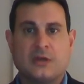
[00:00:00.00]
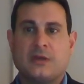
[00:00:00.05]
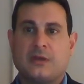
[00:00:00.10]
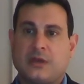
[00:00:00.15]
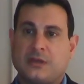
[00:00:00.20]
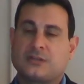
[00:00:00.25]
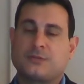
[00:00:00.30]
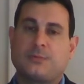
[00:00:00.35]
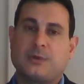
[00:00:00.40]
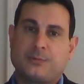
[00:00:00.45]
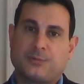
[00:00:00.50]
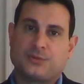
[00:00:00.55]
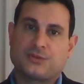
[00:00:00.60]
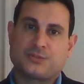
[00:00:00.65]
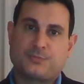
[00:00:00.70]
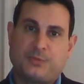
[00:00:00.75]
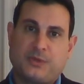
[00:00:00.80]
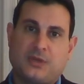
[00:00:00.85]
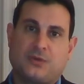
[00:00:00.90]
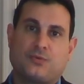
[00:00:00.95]
and to be able to
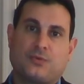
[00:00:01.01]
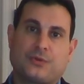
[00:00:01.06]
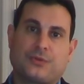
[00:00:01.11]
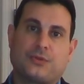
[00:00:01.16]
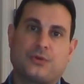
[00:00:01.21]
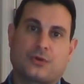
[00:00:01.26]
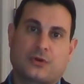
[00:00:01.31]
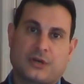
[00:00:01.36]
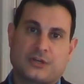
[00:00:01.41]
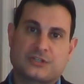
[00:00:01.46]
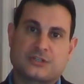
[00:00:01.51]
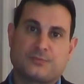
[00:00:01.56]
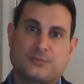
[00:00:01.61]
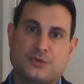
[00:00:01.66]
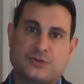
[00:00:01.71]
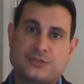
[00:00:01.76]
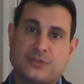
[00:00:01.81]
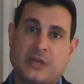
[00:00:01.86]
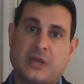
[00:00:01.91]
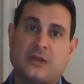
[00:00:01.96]
speak with your
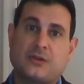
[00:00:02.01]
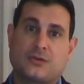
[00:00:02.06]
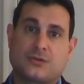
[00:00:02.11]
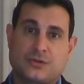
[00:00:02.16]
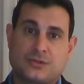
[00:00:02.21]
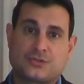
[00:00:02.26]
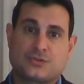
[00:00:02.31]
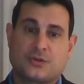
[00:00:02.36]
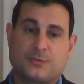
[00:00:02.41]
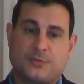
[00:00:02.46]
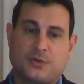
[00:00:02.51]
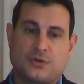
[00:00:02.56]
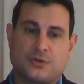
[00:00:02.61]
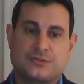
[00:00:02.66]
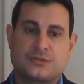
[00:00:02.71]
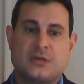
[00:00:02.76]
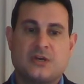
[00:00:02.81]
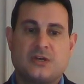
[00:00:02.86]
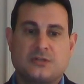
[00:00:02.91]
customers and your distributors